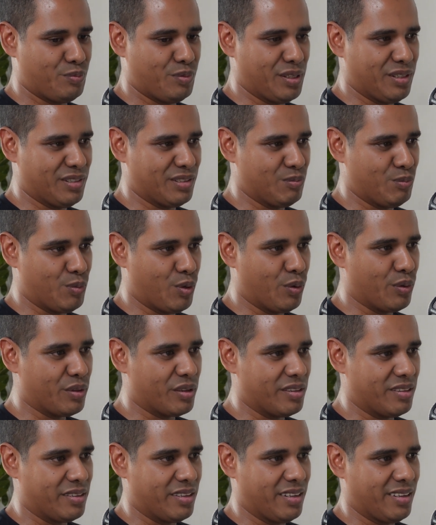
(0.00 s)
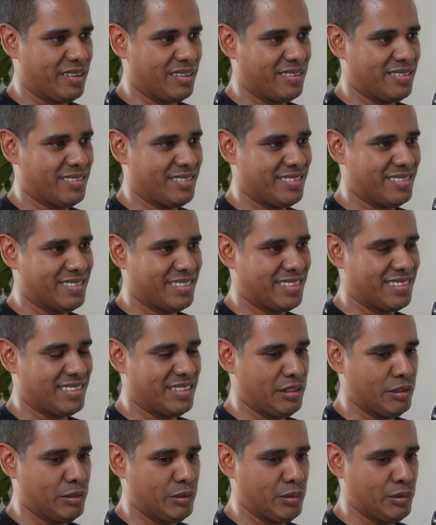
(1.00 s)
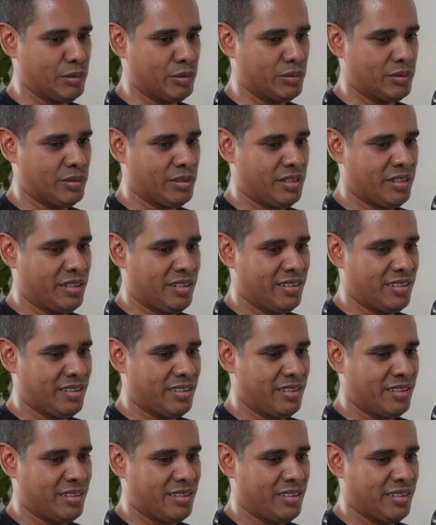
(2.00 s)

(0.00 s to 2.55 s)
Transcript: it's more than that. So